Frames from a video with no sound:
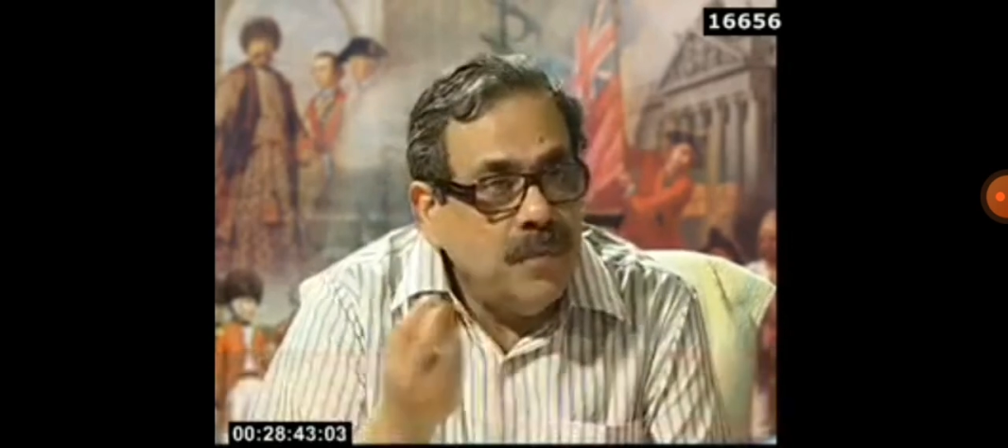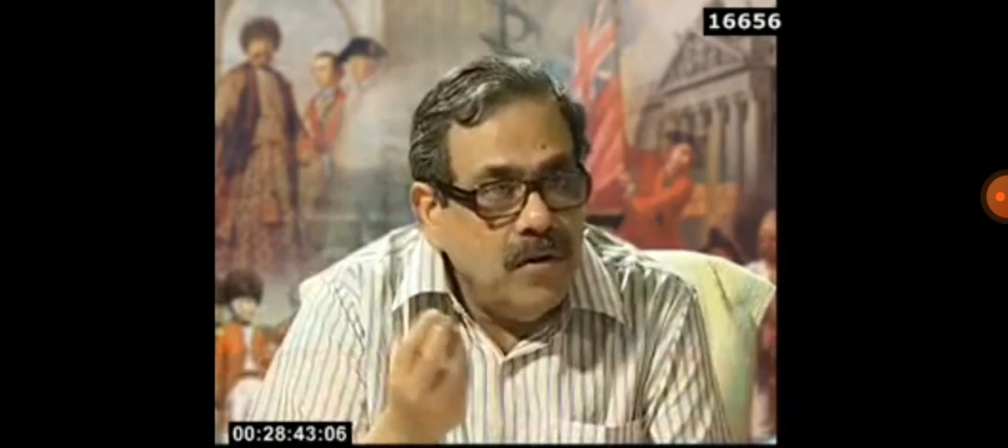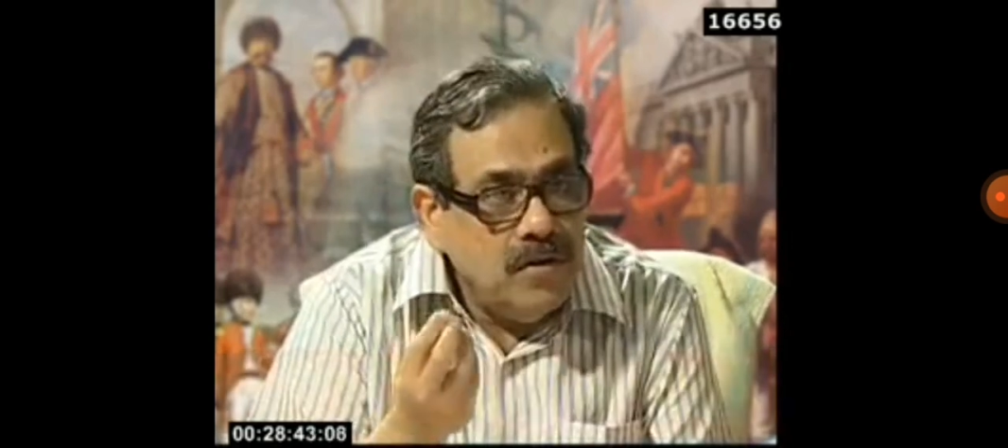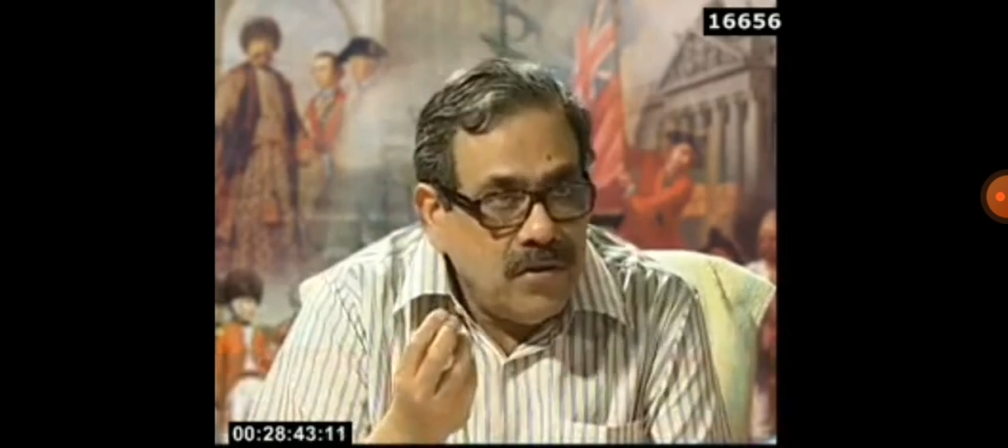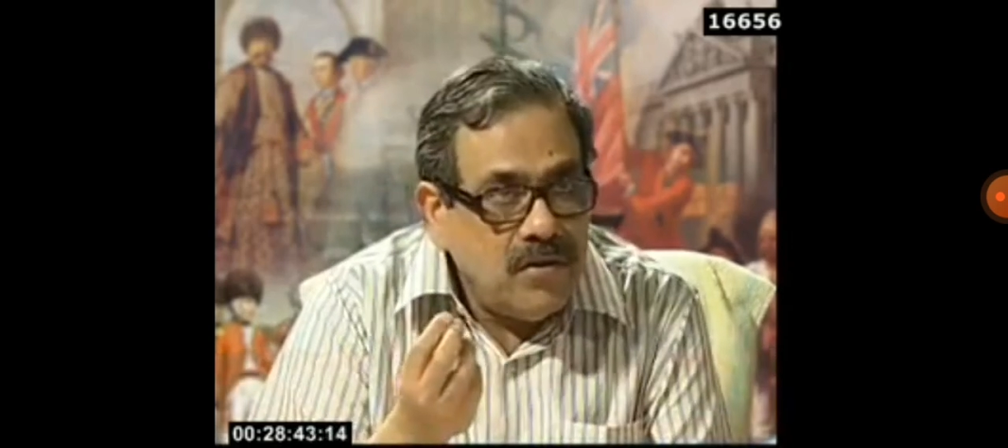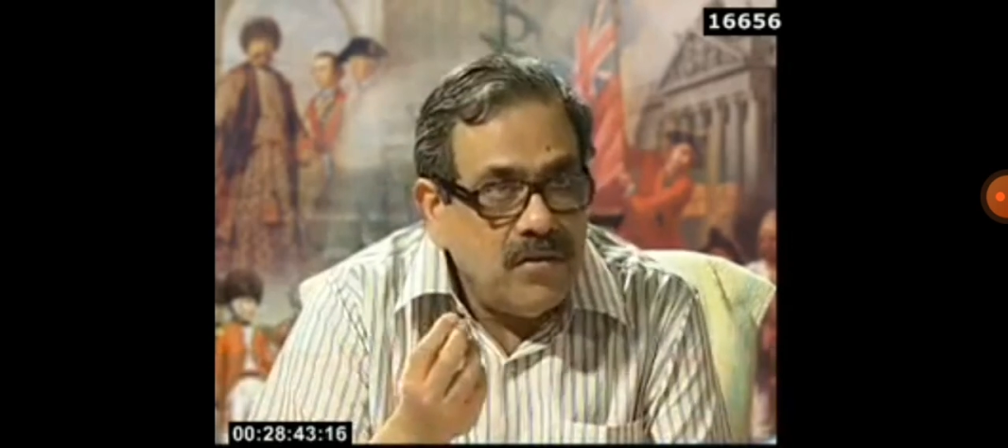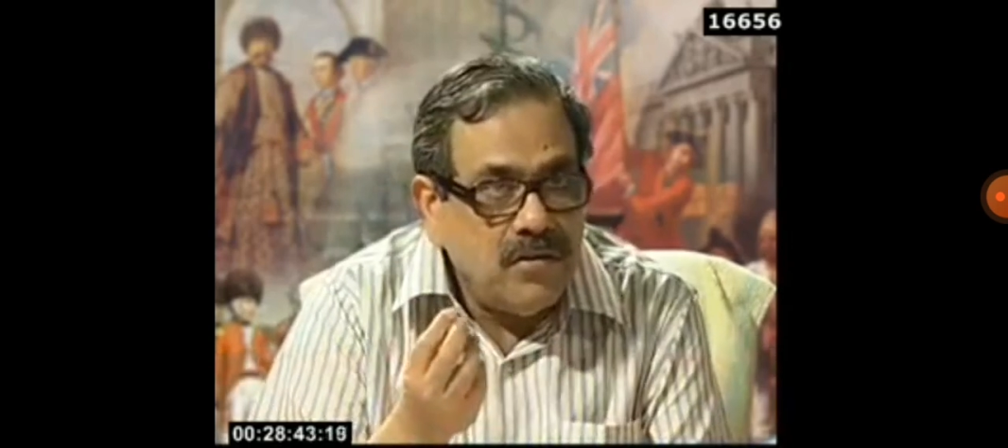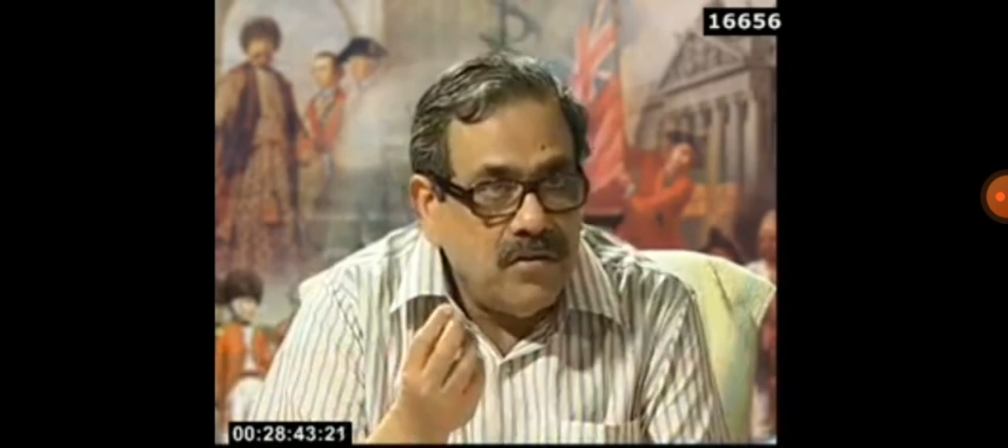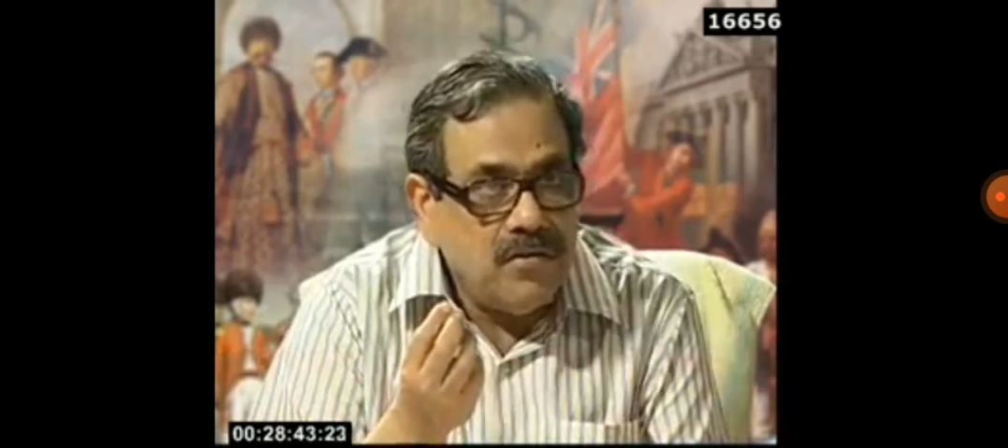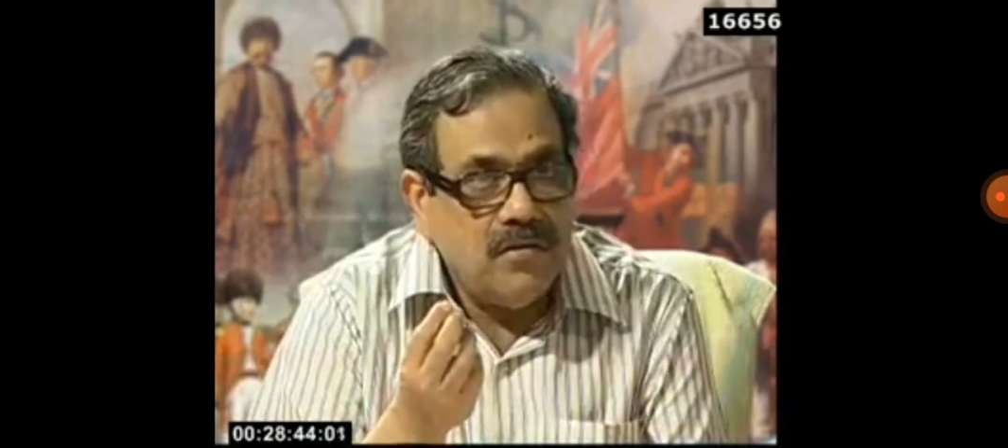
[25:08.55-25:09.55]
its
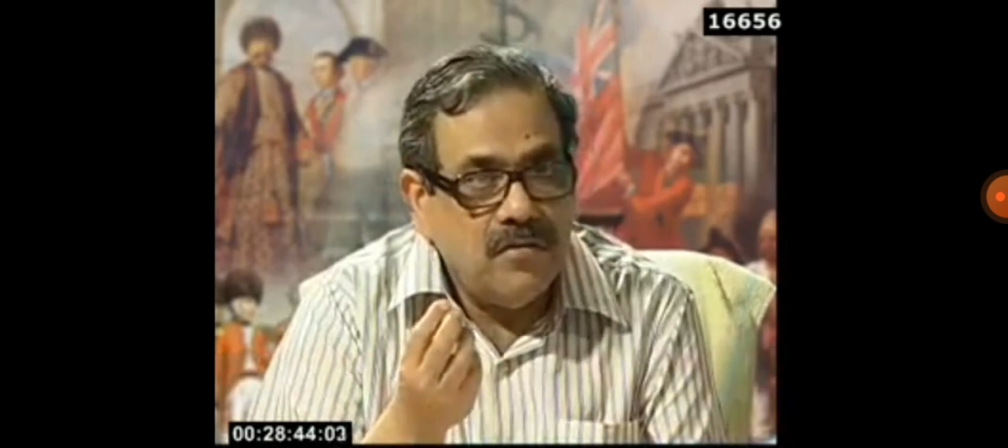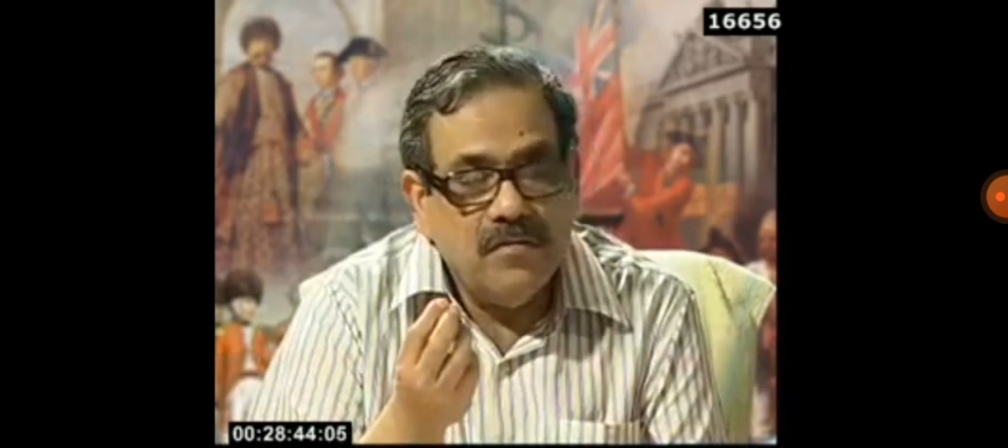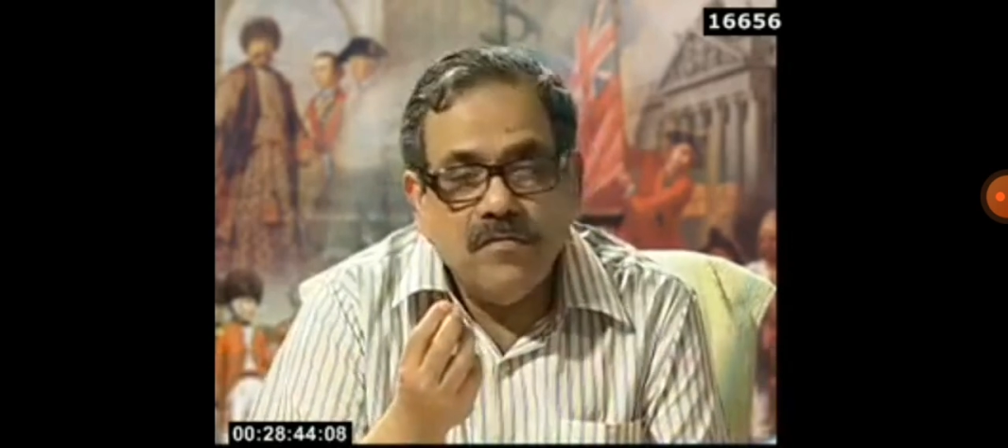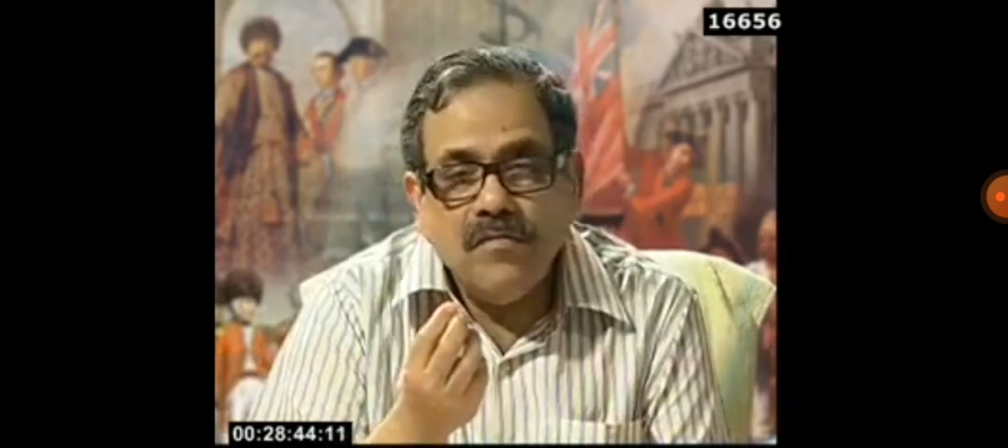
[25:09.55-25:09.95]
policies.